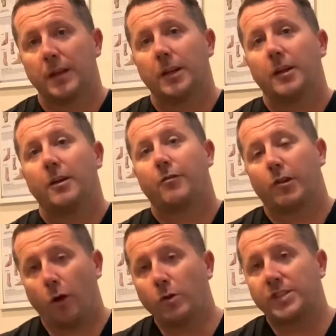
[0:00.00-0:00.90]
For a
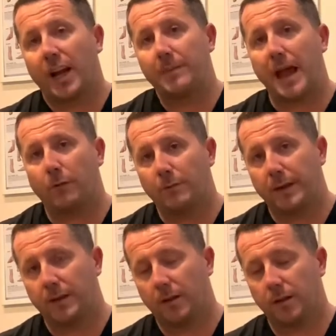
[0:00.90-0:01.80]
long time now, we've
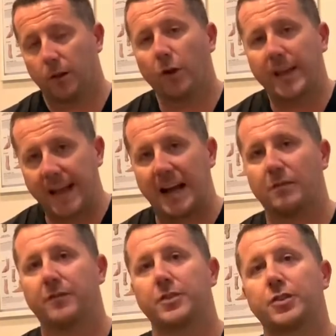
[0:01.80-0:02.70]
been looking out
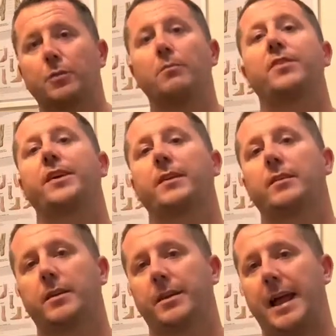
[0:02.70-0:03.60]
for something
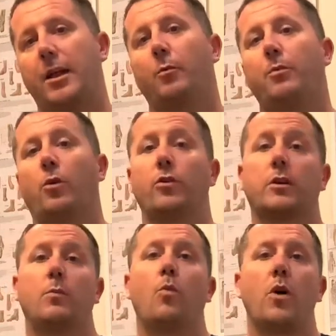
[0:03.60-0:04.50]
that can help or that
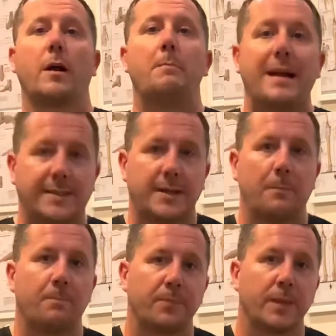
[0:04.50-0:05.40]
can work better.
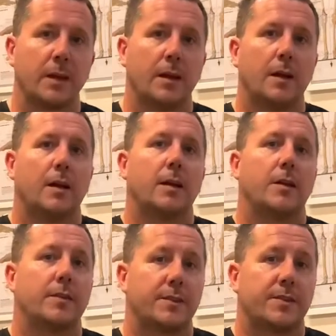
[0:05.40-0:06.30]

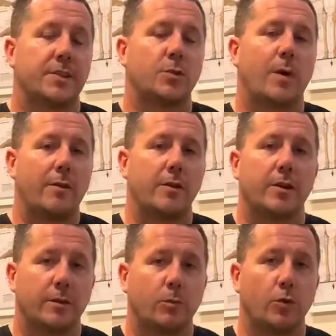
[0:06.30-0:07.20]
This is where a
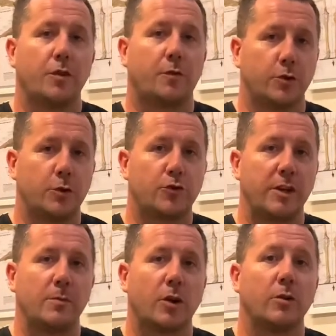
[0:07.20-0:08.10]
wonderful new
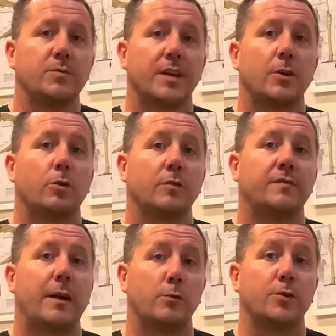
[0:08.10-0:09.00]
treatment comes in called
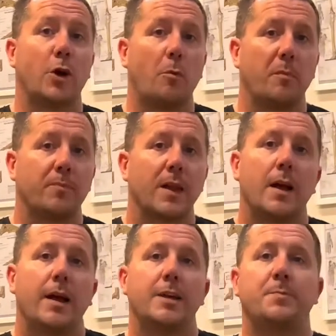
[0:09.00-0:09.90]
Verrutop.
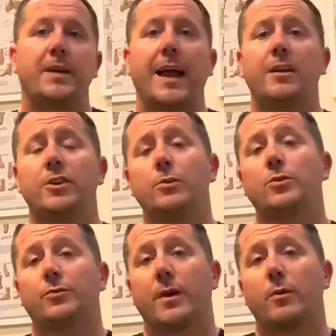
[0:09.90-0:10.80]
It's been
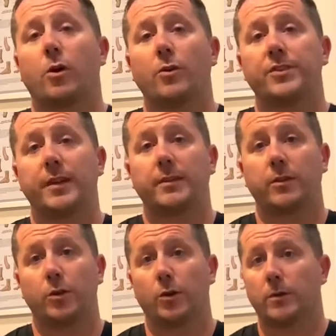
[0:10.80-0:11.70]
used throughout continental
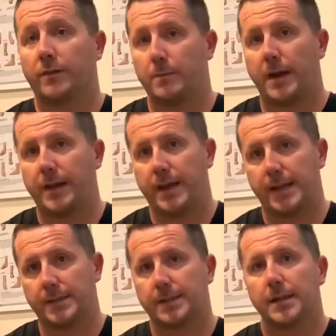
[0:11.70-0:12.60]
Europe for many
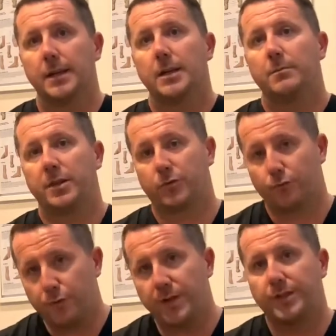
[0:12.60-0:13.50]
years, but it's
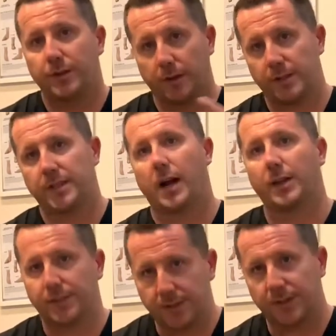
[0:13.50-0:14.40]
recently
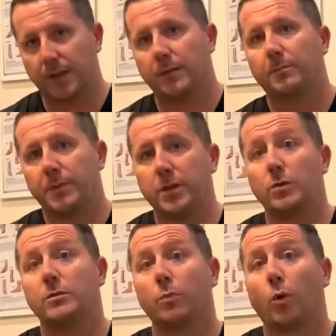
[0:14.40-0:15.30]
started to be
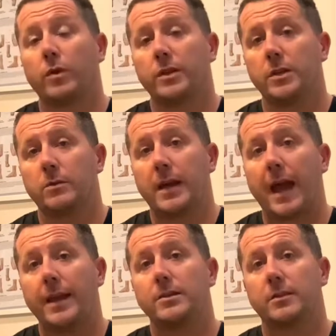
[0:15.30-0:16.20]
used more in the
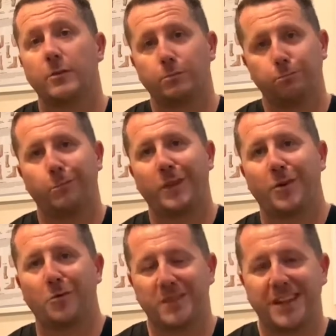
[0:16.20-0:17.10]
UK, so we
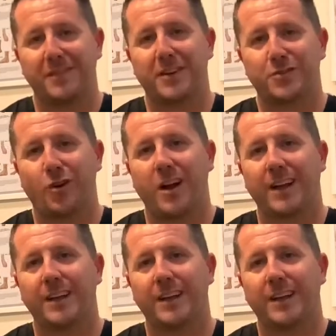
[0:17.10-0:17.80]
thought we'd give it a try.